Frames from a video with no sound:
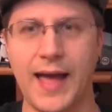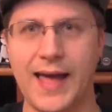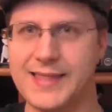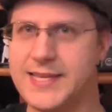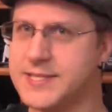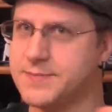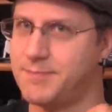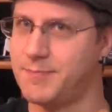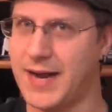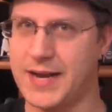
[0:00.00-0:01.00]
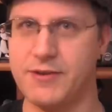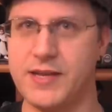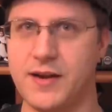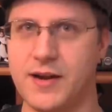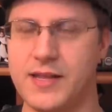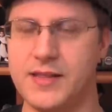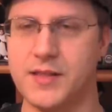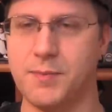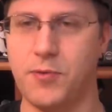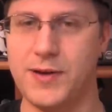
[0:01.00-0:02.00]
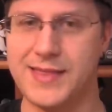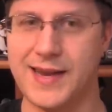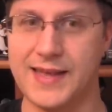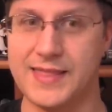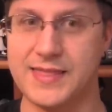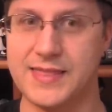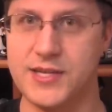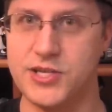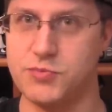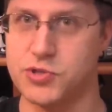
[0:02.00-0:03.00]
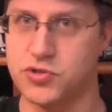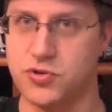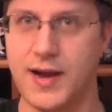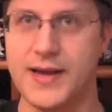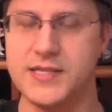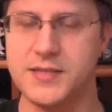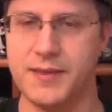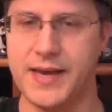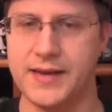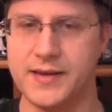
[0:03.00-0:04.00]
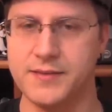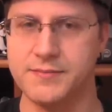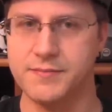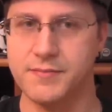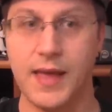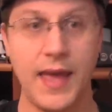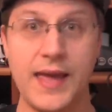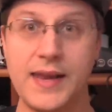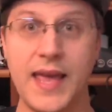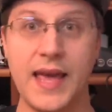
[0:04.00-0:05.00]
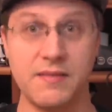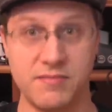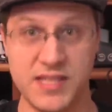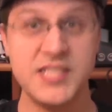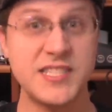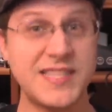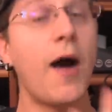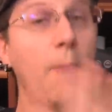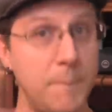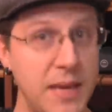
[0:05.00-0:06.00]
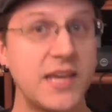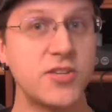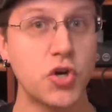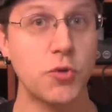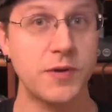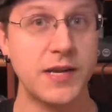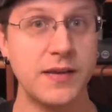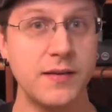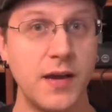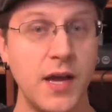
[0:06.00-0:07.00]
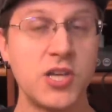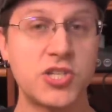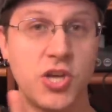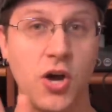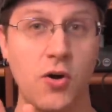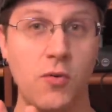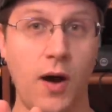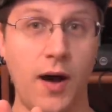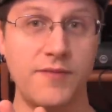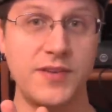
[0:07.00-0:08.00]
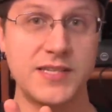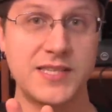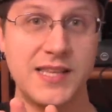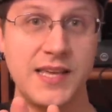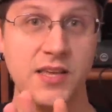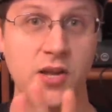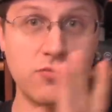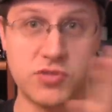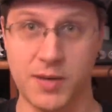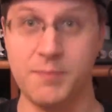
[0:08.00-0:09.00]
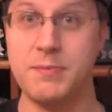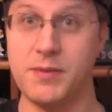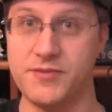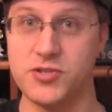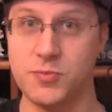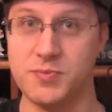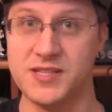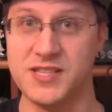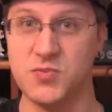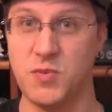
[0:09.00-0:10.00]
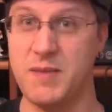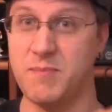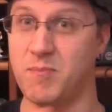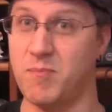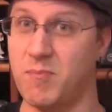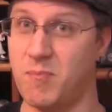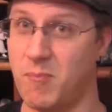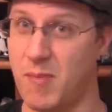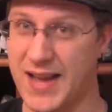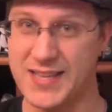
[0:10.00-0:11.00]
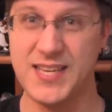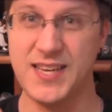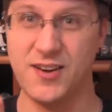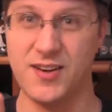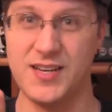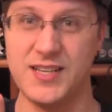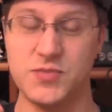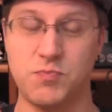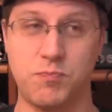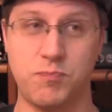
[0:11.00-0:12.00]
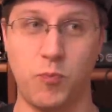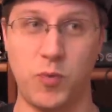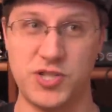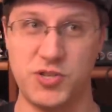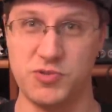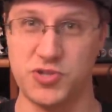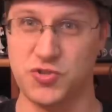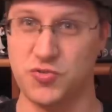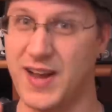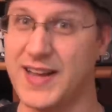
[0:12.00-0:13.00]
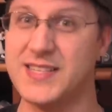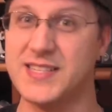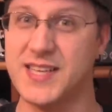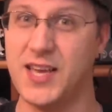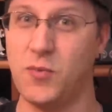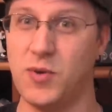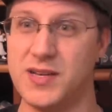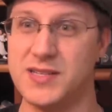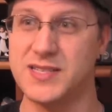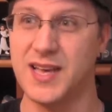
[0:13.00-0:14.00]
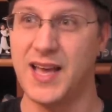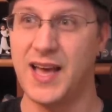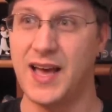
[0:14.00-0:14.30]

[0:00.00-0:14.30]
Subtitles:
at least my read on it, the point that I think she was trying to make, and again, this is now me interpreting, so obviously, you know, some people have interpreted it this way. My take on it is what she was trying to say was,